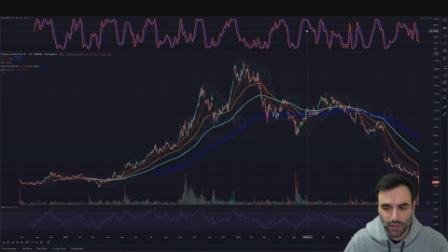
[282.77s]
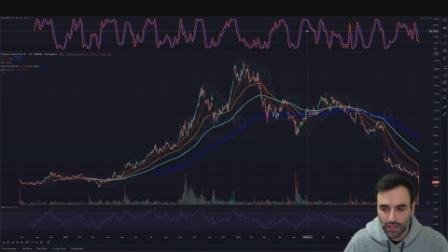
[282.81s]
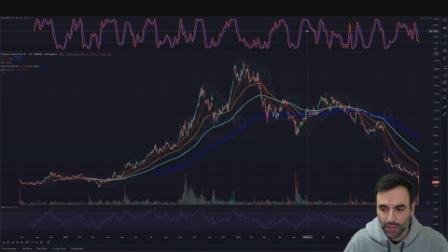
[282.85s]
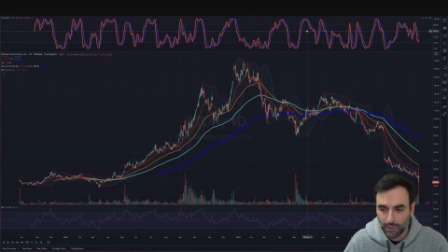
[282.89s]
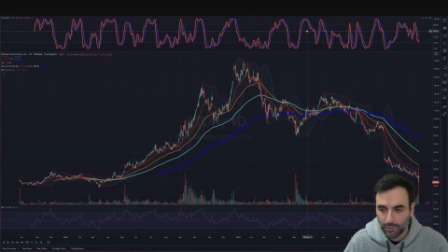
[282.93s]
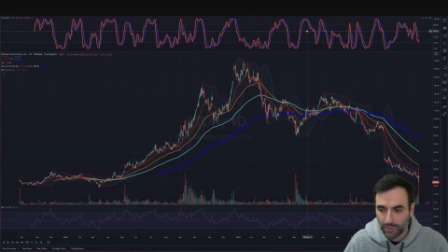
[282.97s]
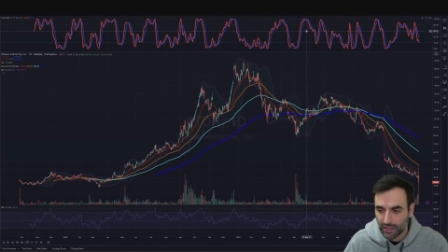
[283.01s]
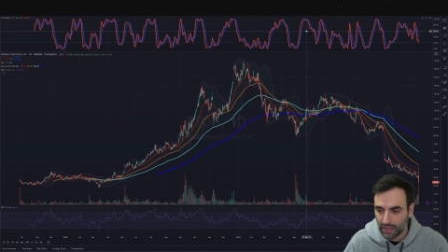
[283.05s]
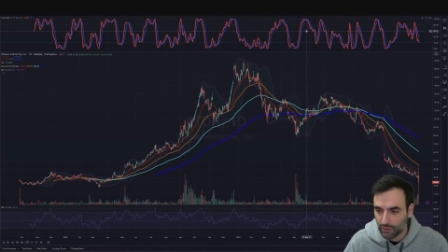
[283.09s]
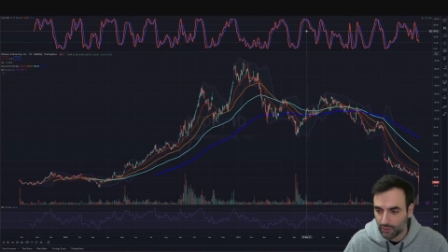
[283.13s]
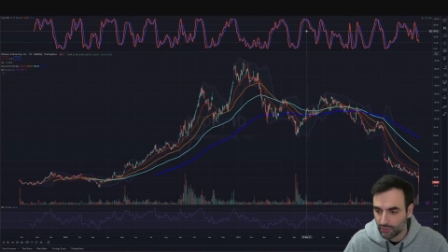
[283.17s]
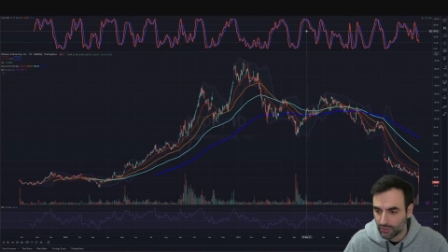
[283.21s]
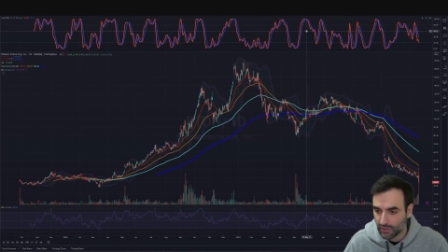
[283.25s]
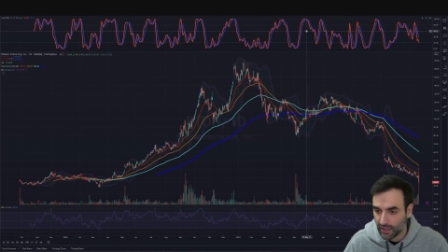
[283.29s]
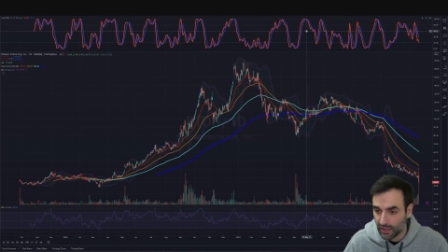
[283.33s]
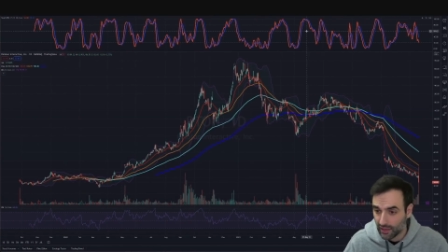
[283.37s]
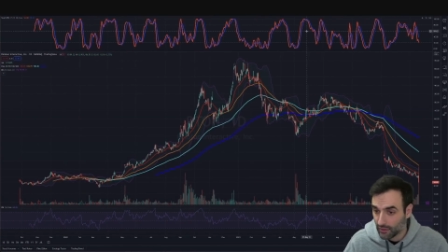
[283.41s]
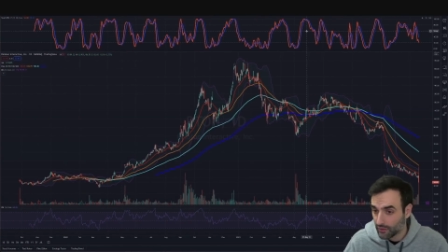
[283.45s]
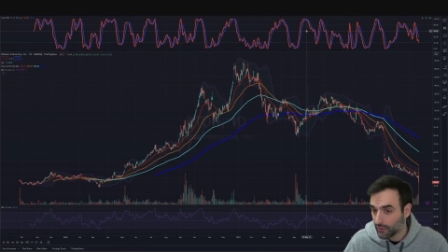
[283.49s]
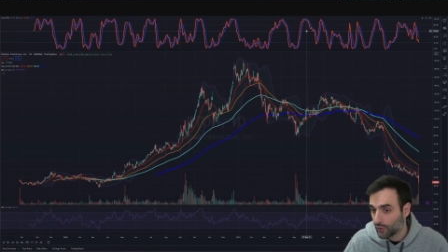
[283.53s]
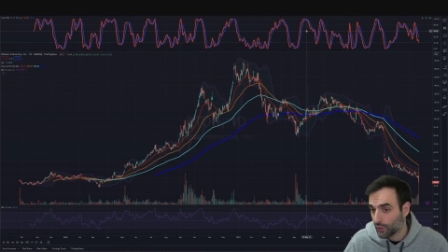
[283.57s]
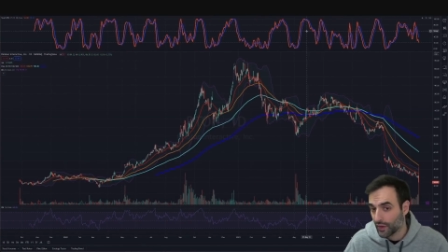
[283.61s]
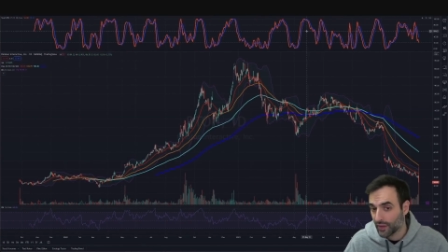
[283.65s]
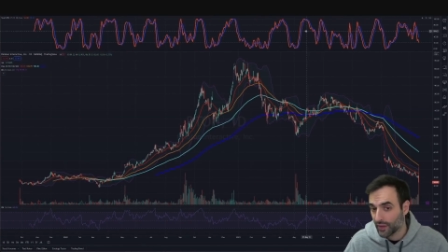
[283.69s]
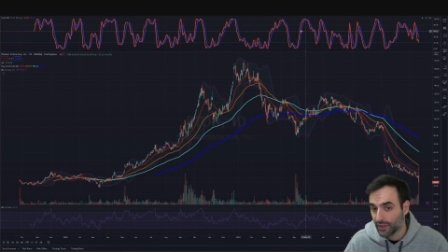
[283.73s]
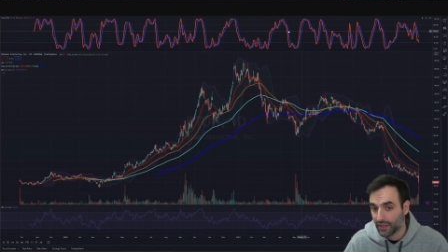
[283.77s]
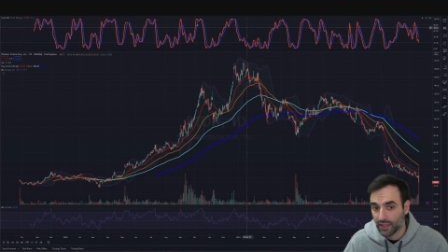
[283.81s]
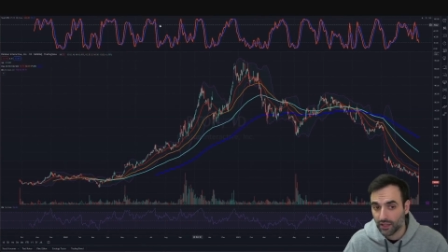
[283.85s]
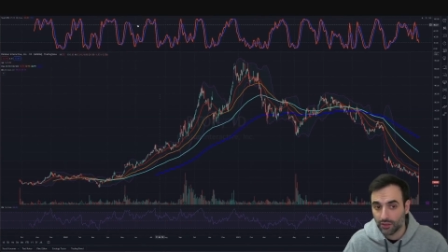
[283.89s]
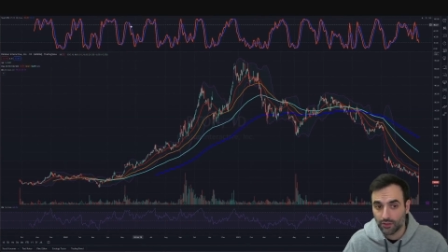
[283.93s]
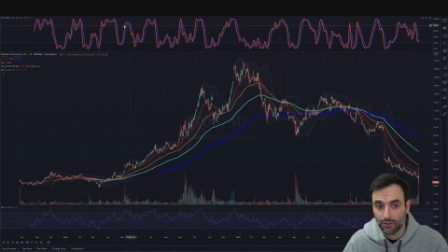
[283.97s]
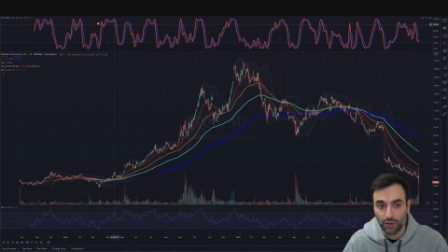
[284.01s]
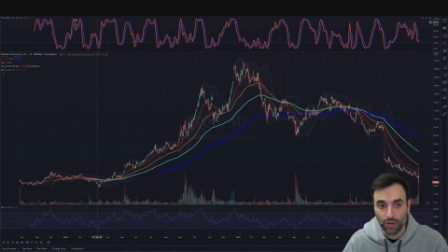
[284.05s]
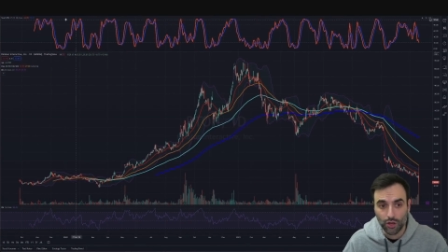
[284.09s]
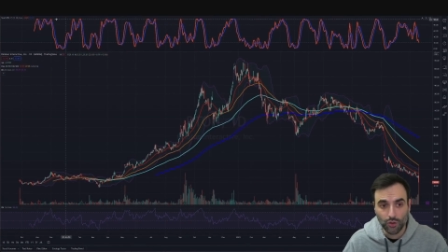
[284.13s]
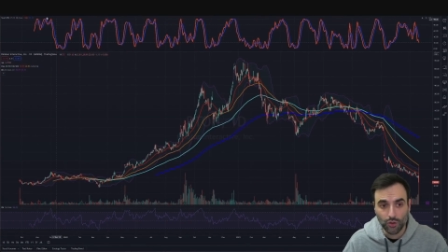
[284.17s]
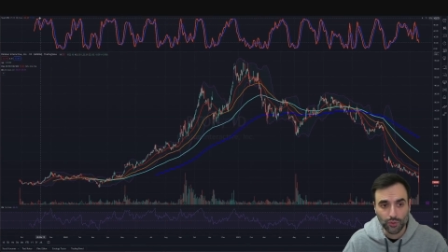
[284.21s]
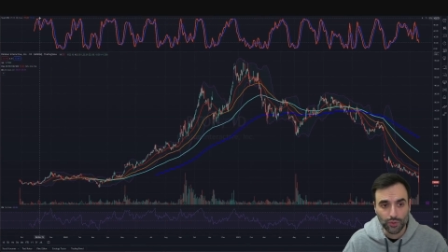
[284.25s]
Anybody who tells you that they
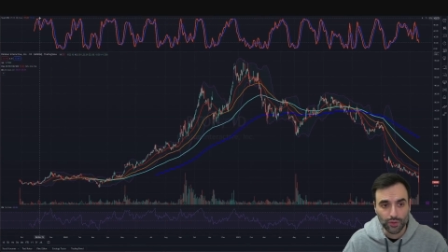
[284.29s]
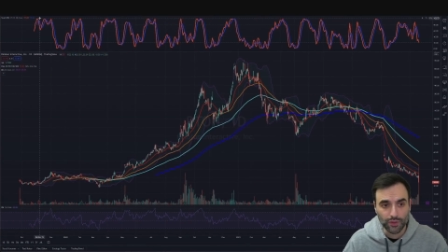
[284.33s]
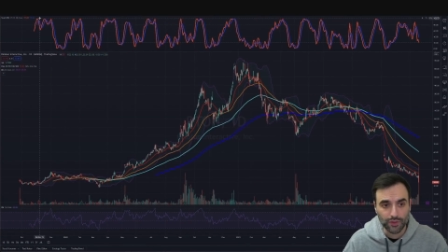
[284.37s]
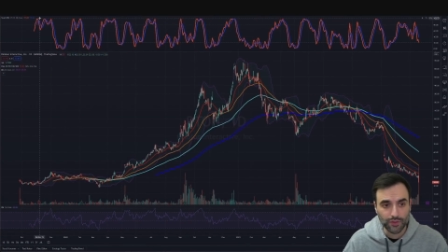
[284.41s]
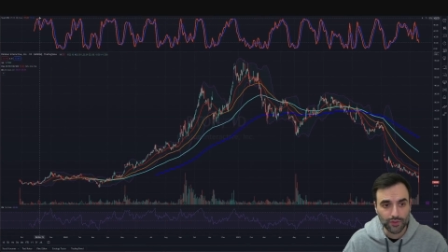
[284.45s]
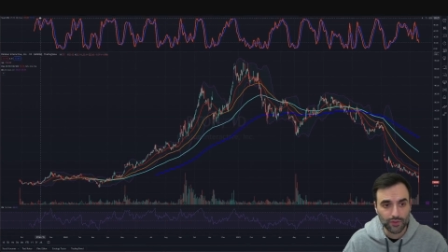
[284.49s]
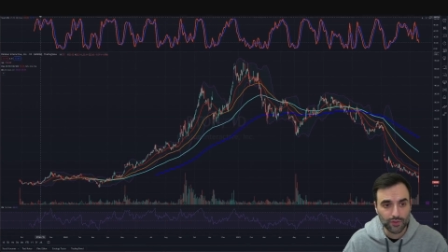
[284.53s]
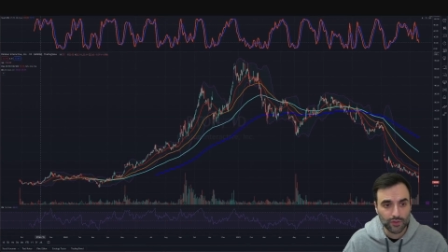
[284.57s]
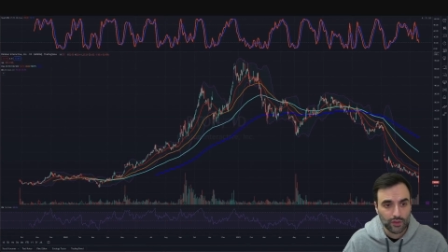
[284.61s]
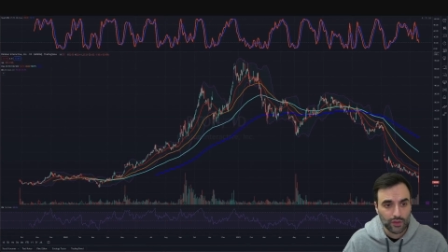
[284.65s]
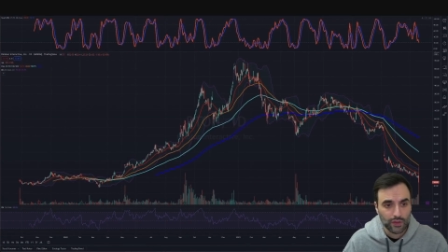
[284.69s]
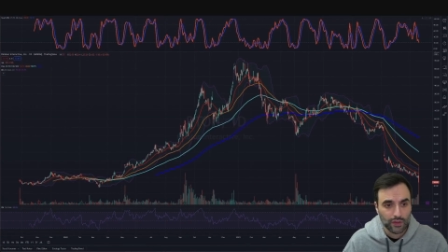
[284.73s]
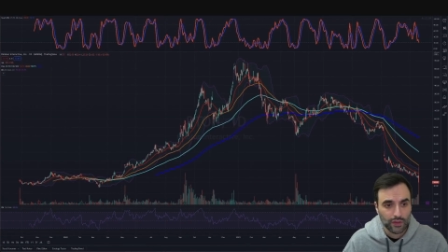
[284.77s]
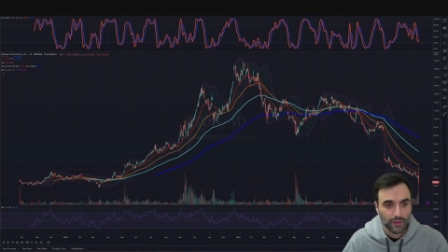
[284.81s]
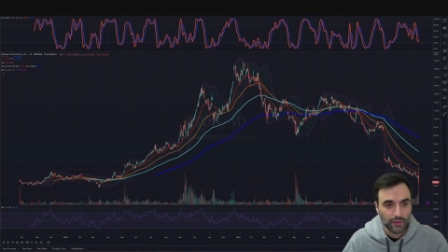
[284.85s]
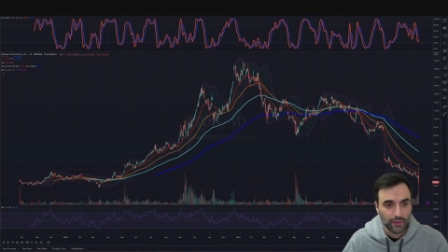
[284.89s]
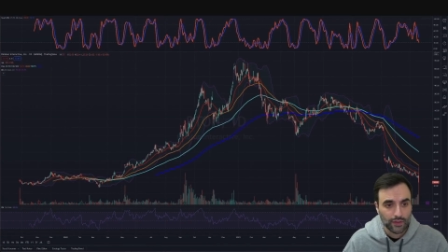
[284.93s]
know is